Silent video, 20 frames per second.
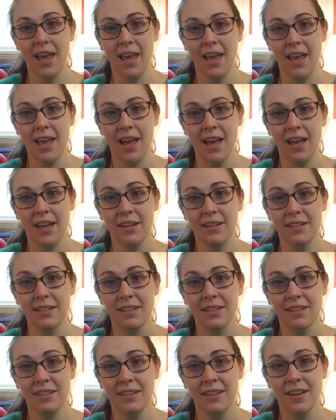and
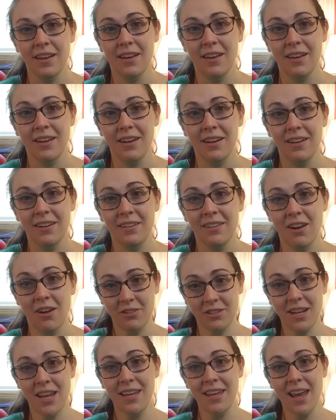y'all
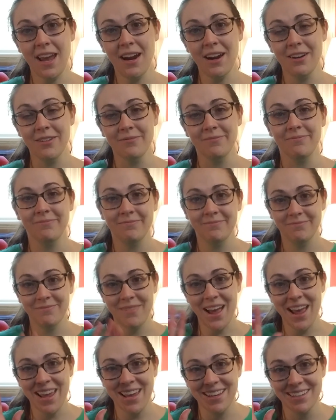take care.
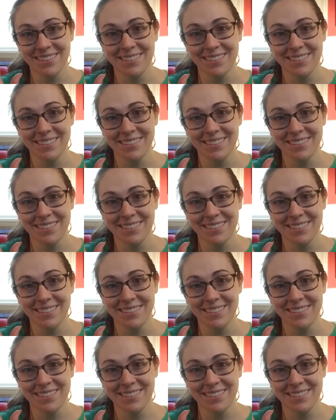Bye.